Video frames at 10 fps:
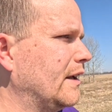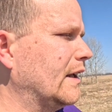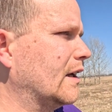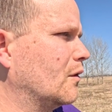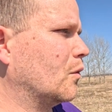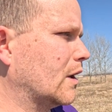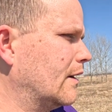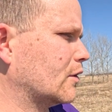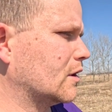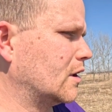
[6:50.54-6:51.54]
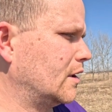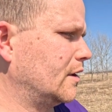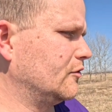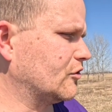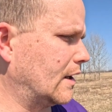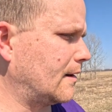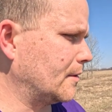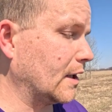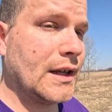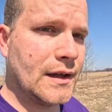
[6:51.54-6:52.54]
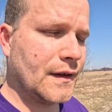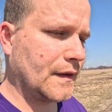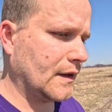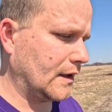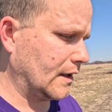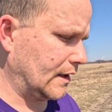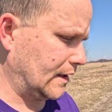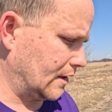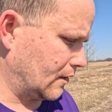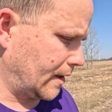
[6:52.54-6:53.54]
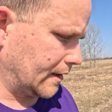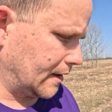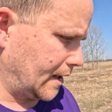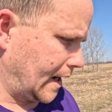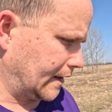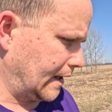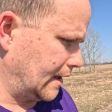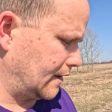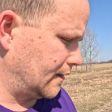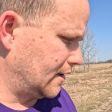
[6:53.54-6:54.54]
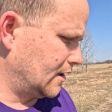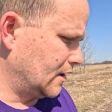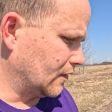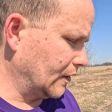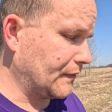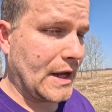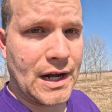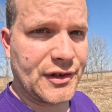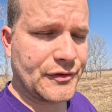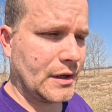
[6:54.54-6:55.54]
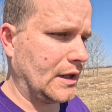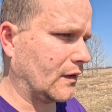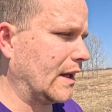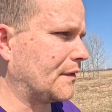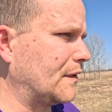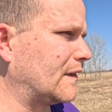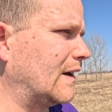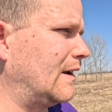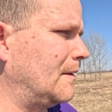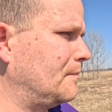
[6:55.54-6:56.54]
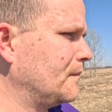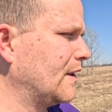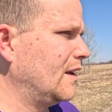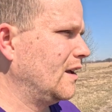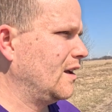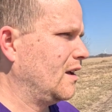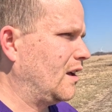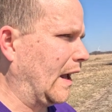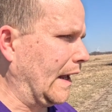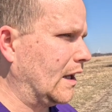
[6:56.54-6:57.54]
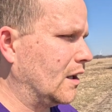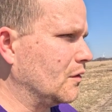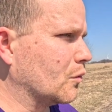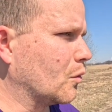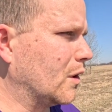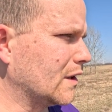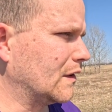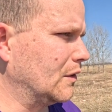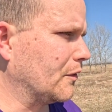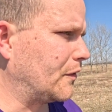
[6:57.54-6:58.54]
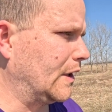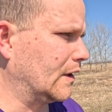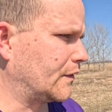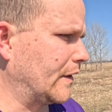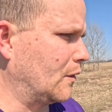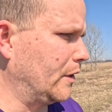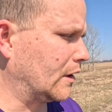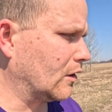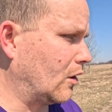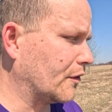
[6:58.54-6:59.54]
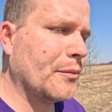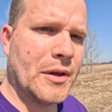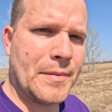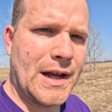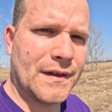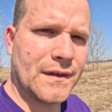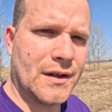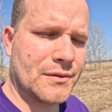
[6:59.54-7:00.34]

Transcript: whatever job it is, you know, I can't leave the house for any length of time, and we're wanting to do things that we can ultimately pass on